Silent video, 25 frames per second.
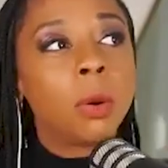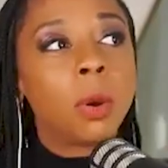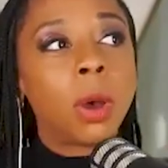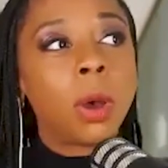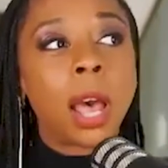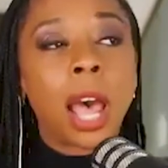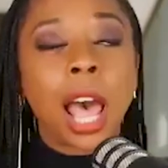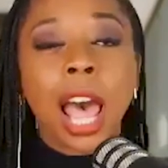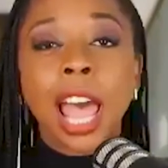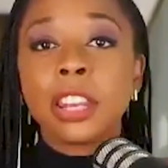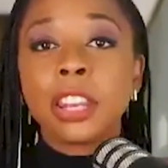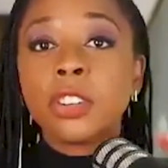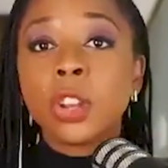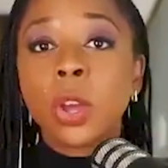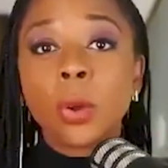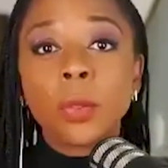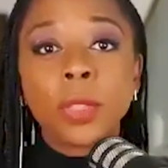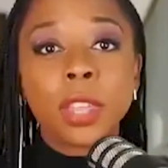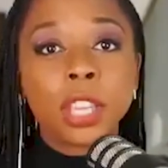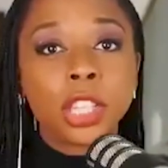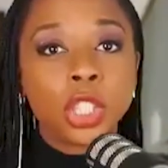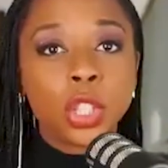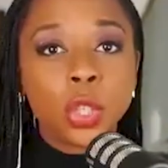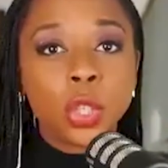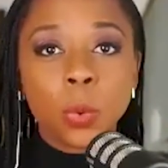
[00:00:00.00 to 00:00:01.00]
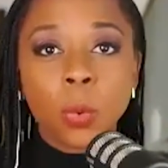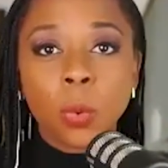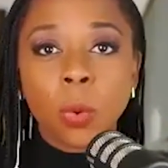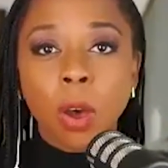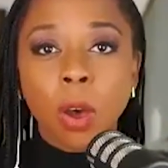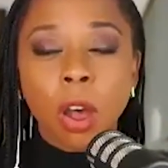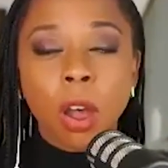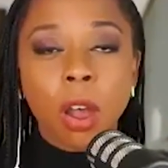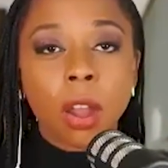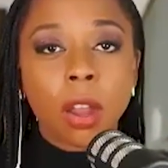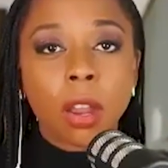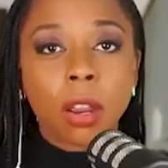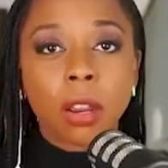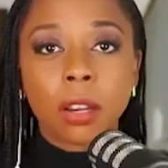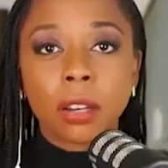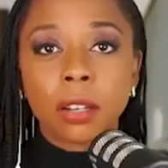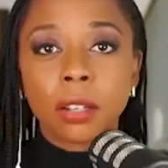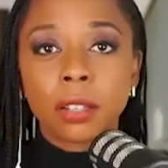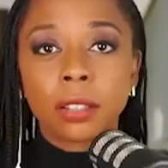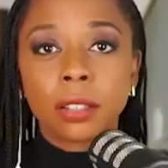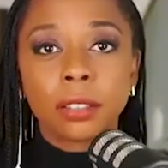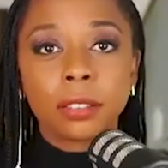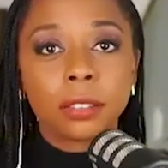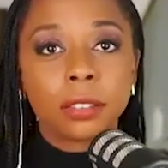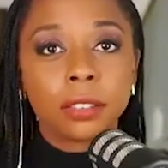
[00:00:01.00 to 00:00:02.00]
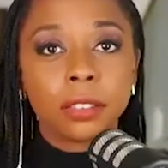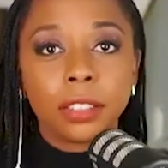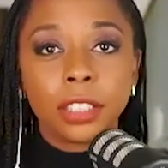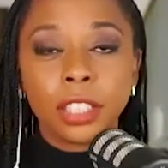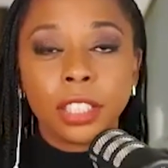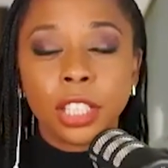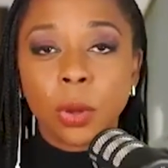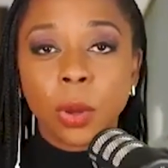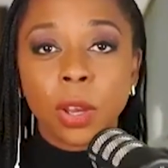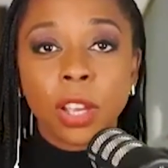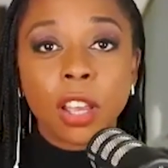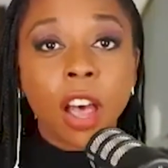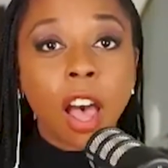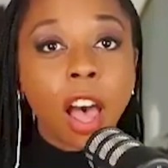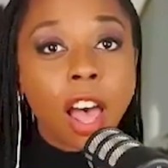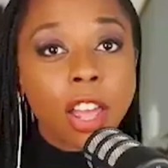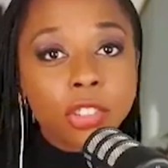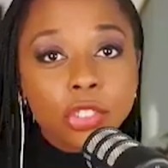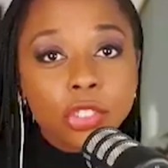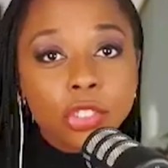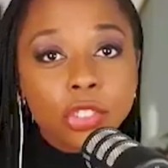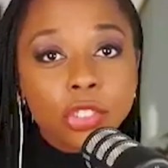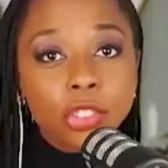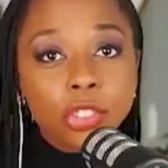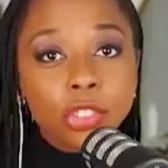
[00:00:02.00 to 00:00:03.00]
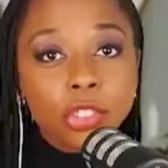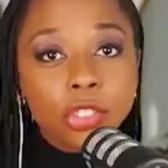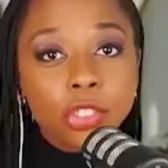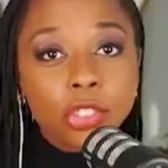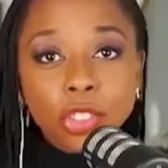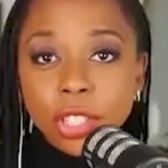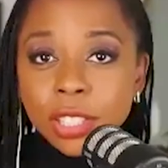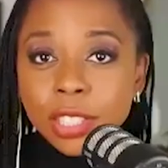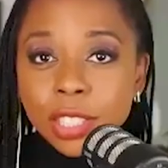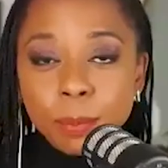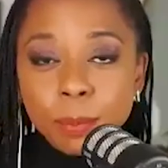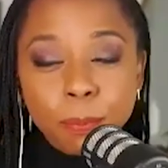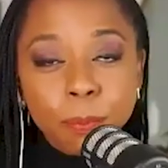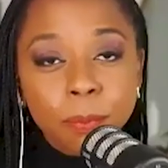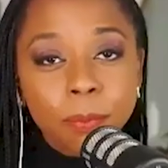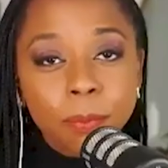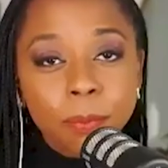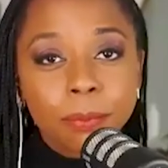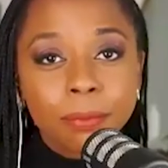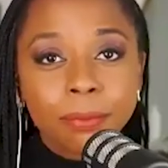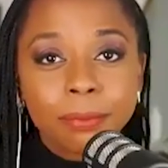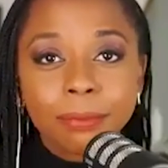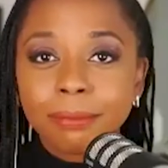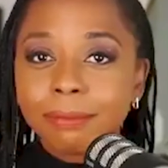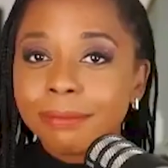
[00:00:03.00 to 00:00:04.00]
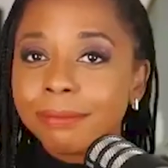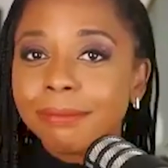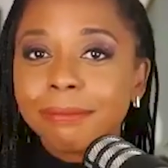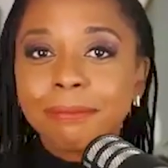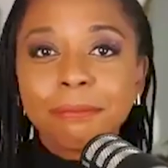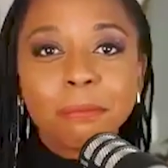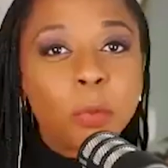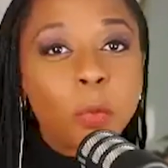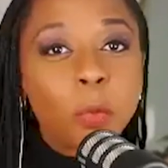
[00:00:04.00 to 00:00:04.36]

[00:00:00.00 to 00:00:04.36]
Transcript: I know that you are you know, a conscious, woke